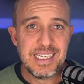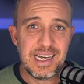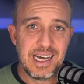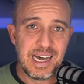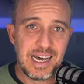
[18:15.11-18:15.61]

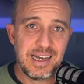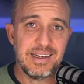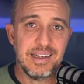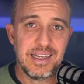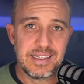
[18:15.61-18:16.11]
Uh,
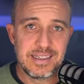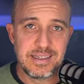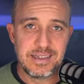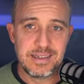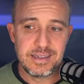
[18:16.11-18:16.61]

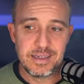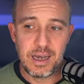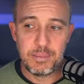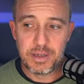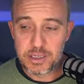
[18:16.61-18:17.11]
let's
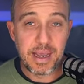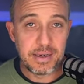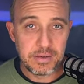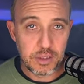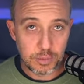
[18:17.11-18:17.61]
um, let's
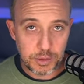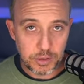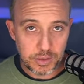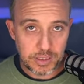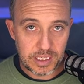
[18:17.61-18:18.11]
abandon this
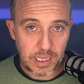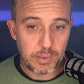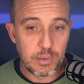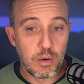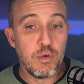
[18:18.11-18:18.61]
opportunity, and then we
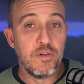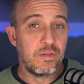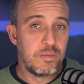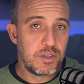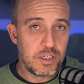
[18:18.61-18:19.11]
remove it from
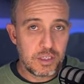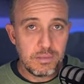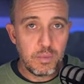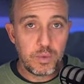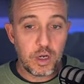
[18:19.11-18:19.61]
the system.
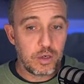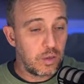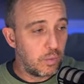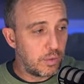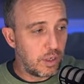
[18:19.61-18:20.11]
We don't
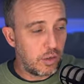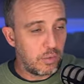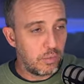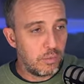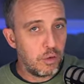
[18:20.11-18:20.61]
we don't
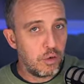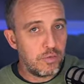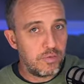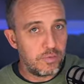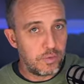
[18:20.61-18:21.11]

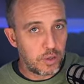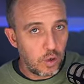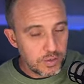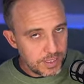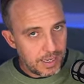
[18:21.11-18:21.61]
remove the
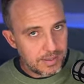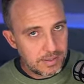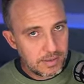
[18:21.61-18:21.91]
contact.